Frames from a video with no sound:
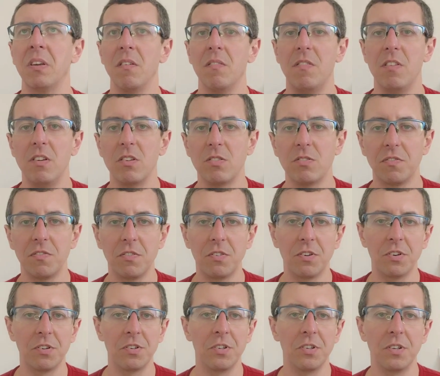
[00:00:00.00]
This
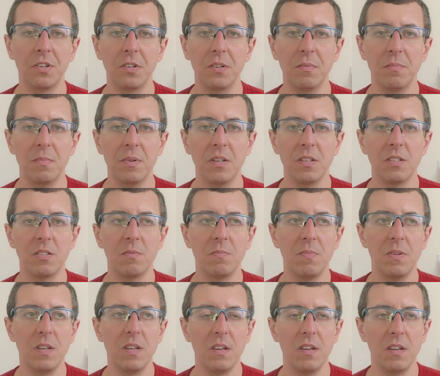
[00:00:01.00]
foreigner
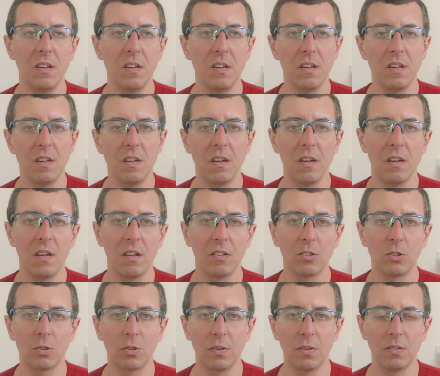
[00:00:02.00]
must be
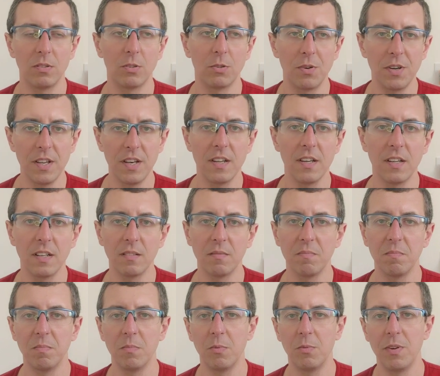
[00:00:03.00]
treated
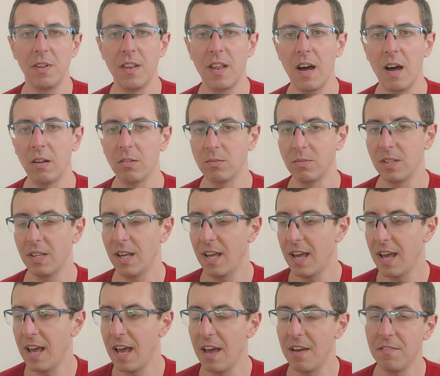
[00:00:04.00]
without
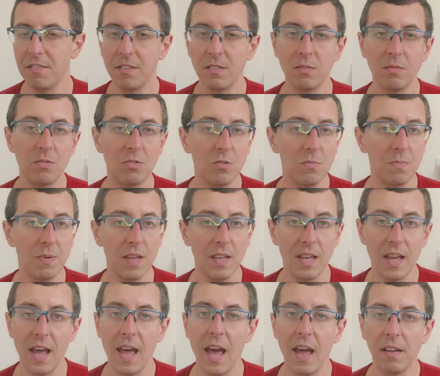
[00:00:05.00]
having to
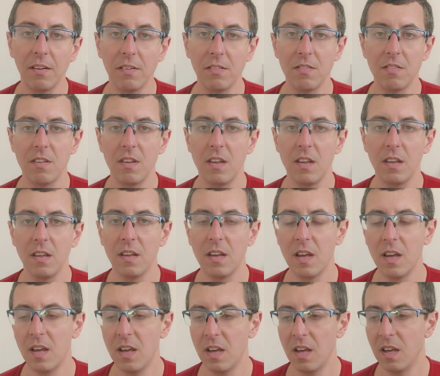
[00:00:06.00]
pay anything,
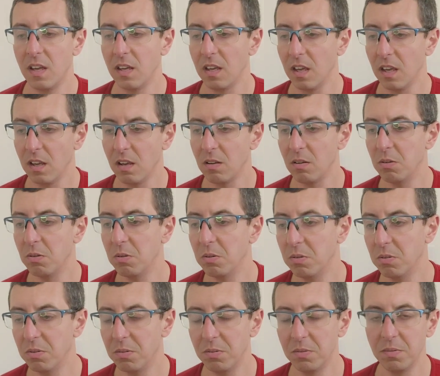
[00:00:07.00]

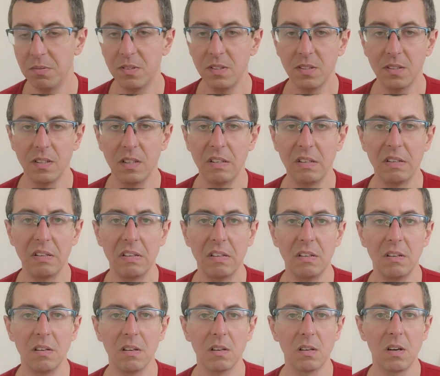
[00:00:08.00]
include
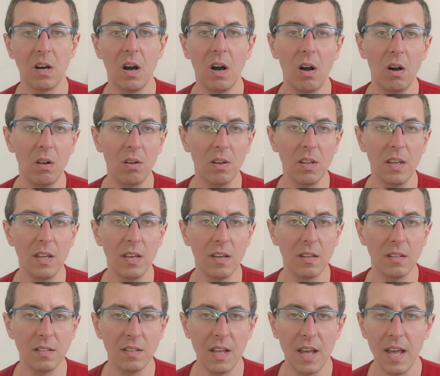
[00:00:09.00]

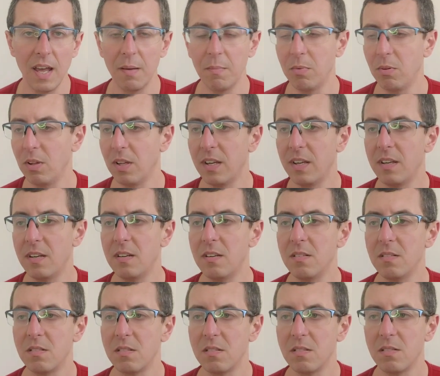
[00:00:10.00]
calling an
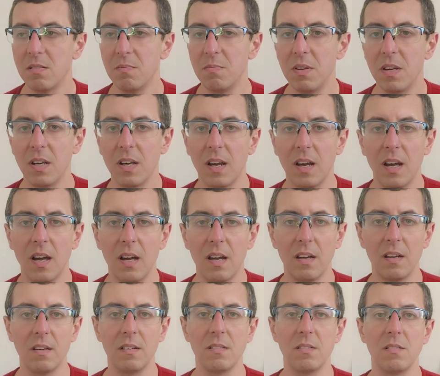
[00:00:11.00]
ambulance,
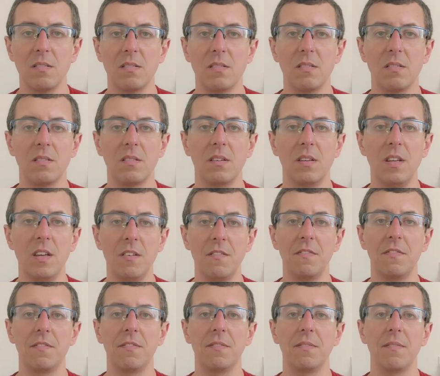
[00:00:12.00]
because
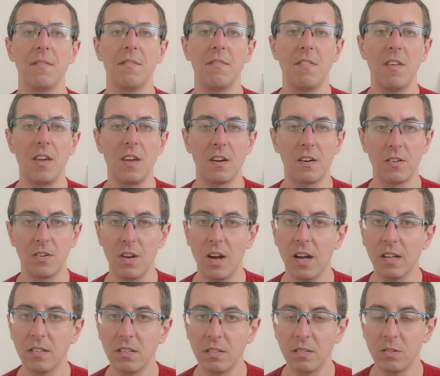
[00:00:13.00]
if they are
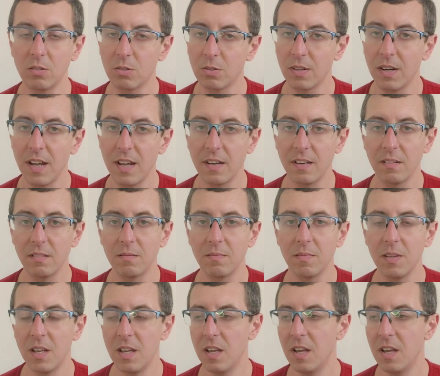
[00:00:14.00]
not treated,